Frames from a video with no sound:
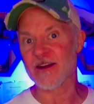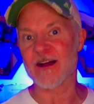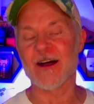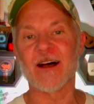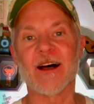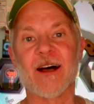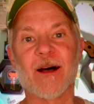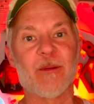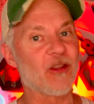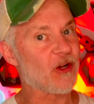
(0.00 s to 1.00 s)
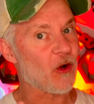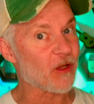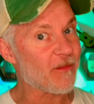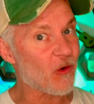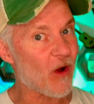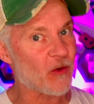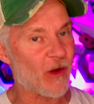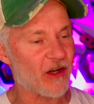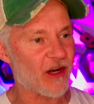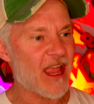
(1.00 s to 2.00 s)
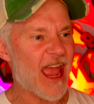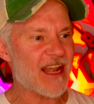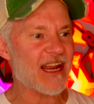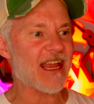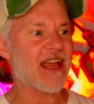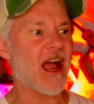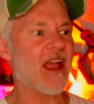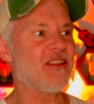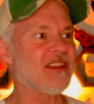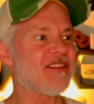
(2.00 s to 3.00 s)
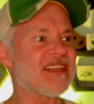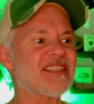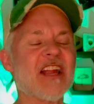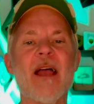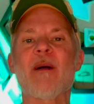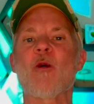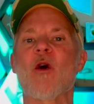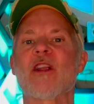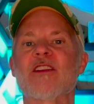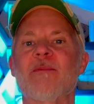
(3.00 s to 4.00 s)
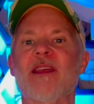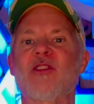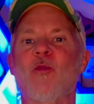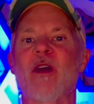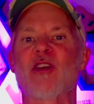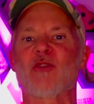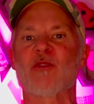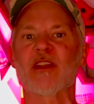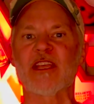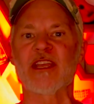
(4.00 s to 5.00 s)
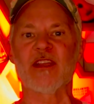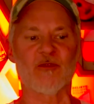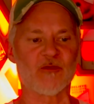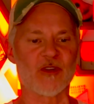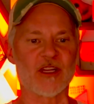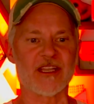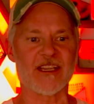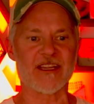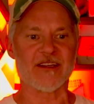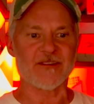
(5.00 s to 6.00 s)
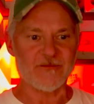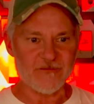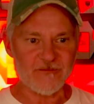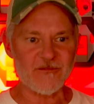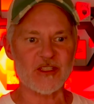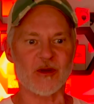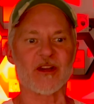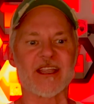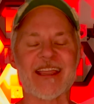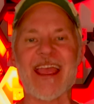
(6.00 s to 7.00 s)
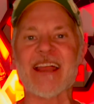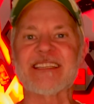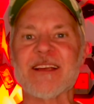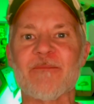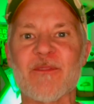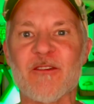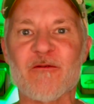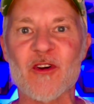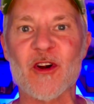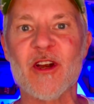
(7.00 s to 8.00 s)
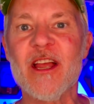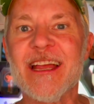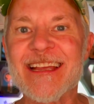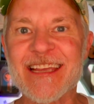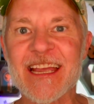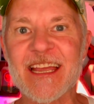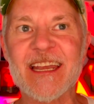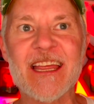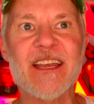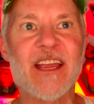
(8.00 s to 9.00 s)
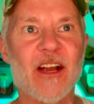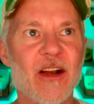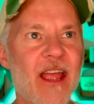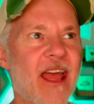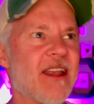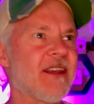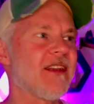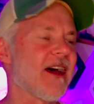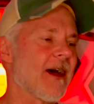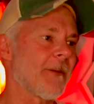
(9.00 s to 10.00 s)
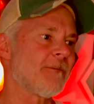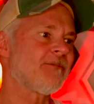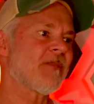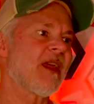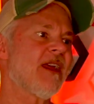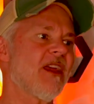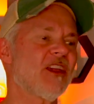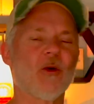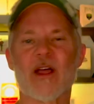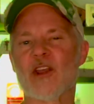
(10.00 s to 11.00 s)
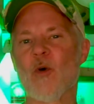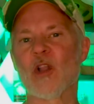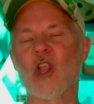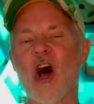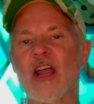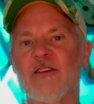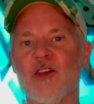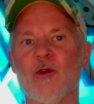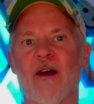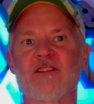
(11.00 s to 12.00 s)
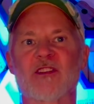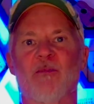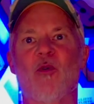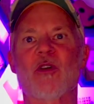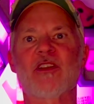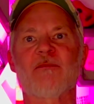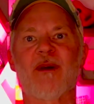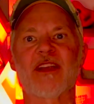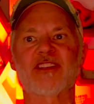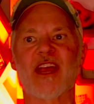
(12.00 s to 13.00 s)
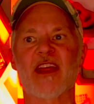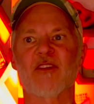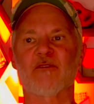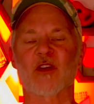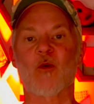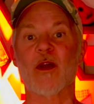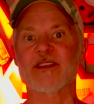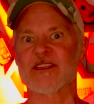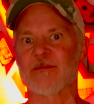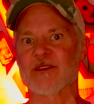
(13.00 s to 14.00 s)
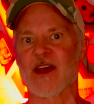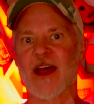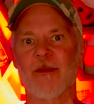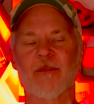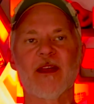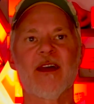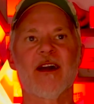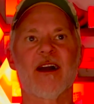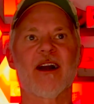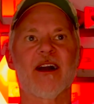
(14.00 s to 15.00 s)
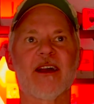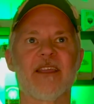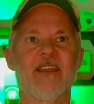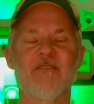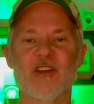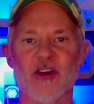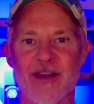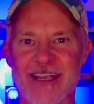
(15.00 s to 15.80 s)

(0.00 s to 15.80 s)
But there could only be one winner, and this time I wanted to make the winner really sort of get something for kicking in here. And you know, I know a lot of you have supported my channel for quite some time, even during